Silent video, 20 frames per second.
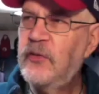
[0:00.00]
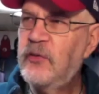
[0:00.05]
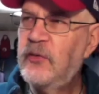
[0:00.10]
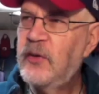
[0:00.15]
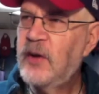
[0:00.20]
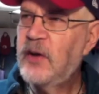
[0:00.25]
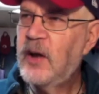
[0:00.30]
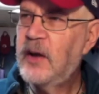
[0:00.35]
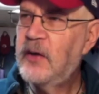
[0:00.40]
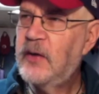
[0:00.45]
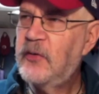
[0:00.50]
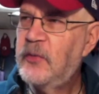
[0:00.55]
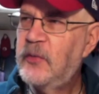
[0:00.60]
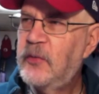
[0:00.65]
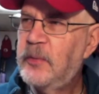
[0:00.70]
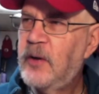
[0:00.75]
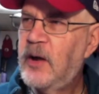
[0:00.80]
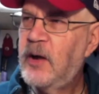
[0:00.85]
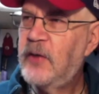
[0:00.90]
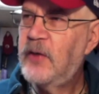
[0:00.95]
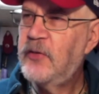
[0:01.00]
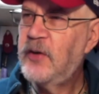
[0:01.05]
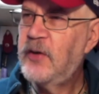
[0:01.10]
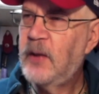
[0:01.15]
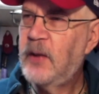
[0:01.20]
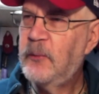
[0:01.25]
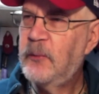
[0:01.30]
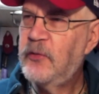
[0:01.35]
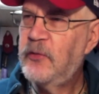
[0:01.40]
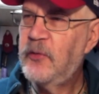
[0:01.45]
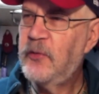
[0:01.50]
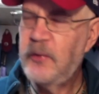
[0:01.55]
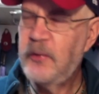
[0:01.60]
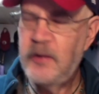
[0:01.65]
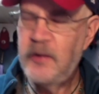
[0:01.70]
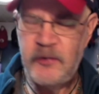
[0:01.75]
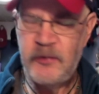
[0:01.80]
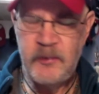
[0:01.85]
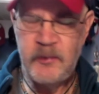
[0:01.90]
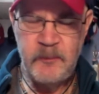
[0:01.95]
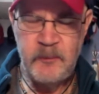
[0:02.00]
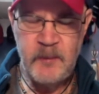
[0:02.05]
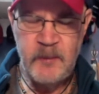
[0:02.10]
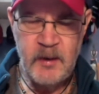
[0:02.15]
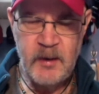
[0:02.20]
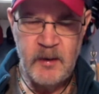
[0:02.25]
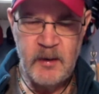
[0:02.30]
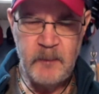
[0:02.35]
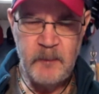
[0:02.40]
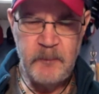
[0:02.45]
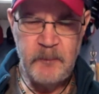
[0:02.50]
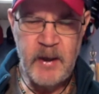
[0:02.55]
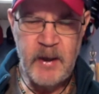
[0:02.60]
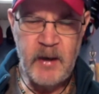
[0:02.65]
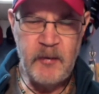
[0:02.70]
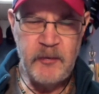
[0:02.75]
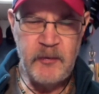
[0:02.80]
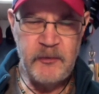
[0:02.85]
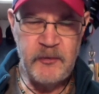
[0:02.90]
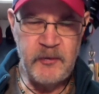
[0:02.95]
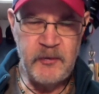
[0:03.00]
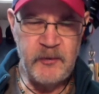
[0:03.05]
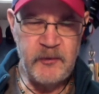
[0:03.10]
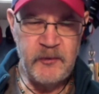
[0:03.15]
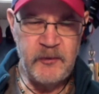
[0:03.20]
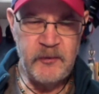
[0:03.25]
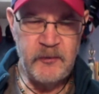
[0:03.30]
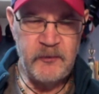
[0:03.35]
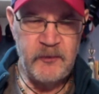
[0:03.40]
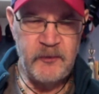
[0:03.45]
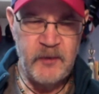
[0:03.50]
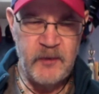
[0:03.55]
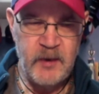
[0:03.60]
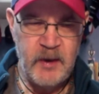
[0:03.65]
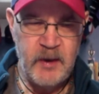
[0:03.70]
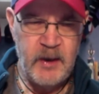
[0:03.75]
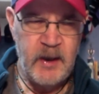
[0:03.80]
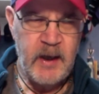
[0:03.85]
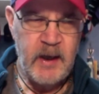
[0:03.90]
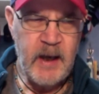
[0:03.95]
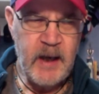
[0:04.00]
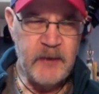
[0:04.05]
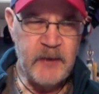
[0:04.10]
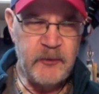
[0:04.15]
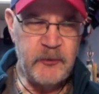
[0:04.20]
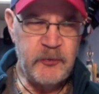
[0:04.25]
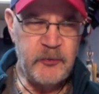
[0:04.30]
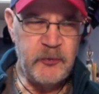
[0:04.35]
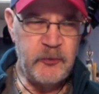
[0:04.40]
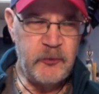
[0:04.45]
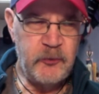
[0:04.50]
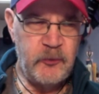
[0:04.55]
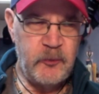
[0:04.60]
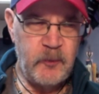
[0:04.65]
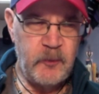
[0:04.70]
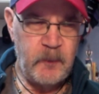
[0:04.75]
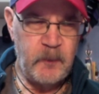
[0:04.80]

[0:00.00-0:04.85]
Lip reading: is kind of surprising. I was doing some comparisons of actors who've